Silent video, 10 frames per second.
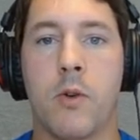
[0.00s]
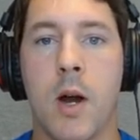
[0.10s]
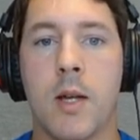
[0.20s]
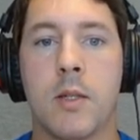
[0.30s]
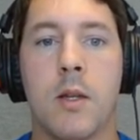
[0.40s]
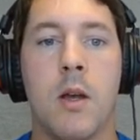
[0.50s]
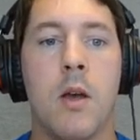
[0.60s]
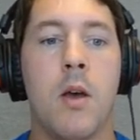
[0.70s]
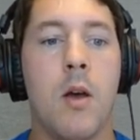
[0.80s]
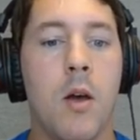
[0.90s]
Christ,
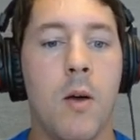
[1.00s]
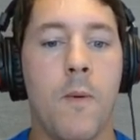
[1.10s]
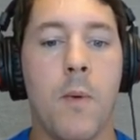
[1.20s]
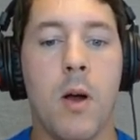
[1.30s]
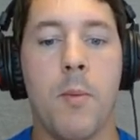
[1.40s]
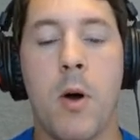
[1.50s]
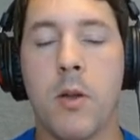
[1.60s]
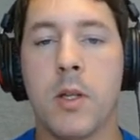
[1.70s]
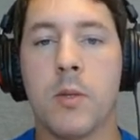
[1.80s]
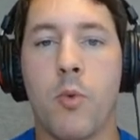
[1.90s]

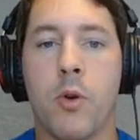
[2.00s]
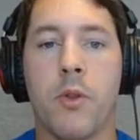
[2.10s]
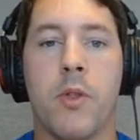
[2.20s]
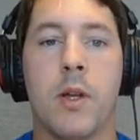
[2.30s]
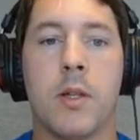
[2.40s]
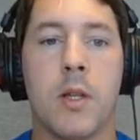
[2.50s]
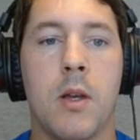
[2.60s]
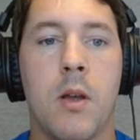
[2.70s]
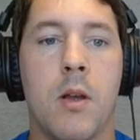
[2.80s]
all these important things.